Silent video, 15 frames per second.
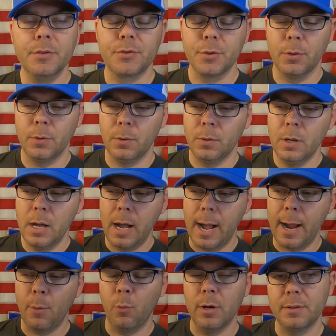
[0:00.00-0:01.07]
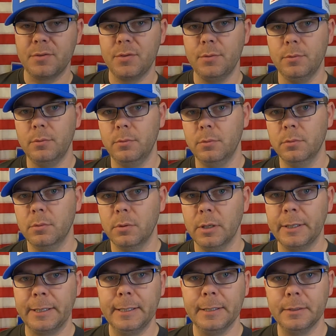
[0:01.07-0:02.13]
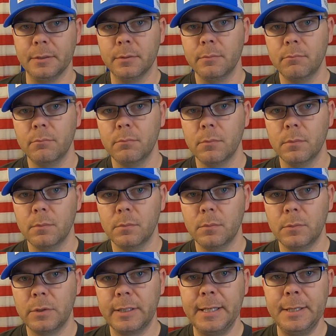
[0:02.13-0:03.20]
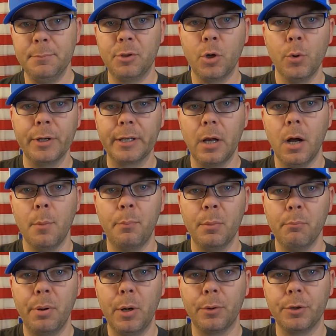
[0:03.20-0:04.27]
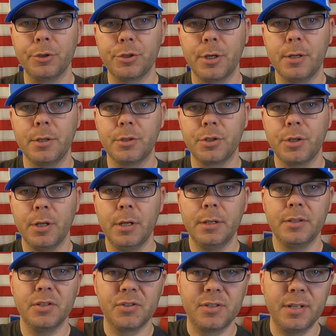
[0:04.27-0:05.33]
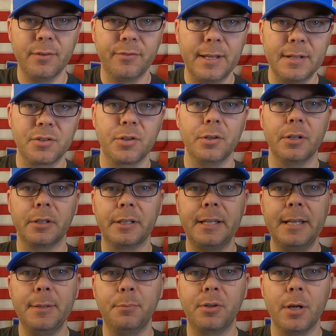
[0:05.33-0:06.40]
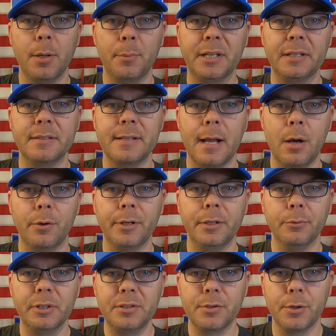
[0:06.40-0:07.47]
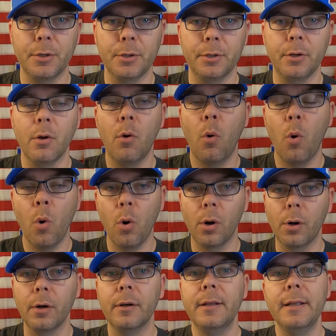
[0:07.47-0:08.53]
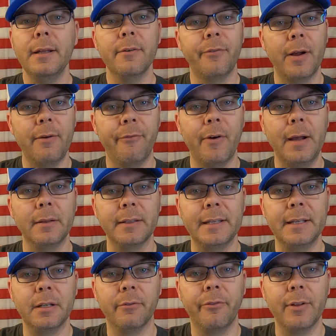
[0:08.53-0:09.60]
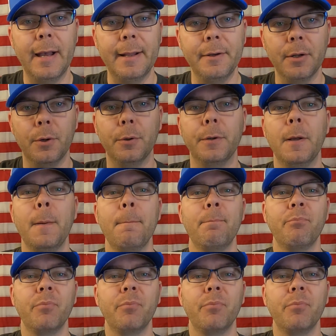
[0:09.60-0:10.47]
So I want to, again, keep going up in powder charge to see if that's going to keep coming down in return, or if I finally hit a flat node.